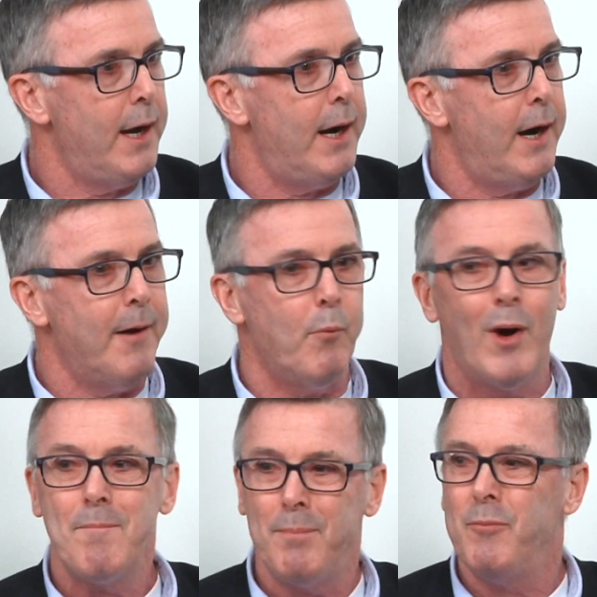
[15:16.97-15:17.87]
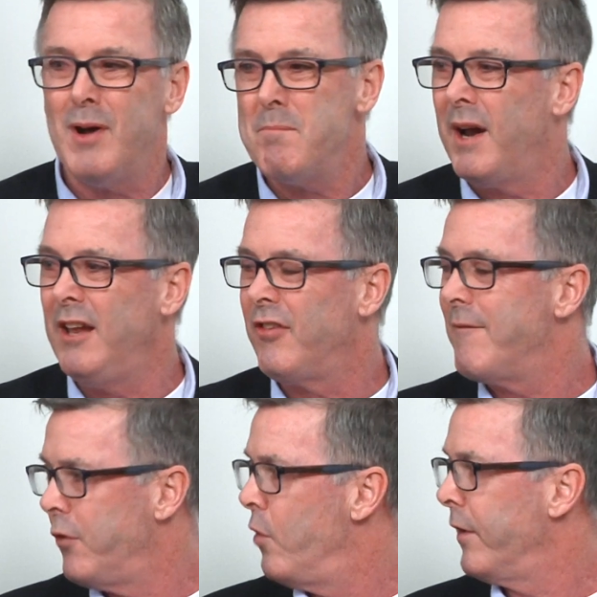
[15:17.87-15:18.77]
What money's
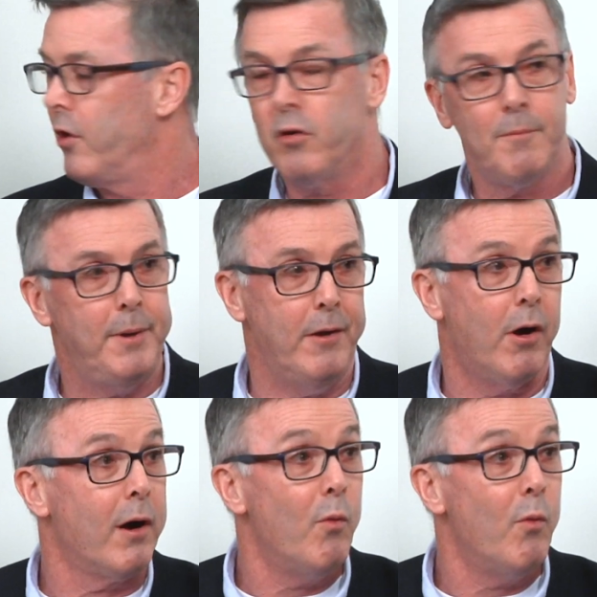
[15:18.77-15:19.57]
left over can go to PR.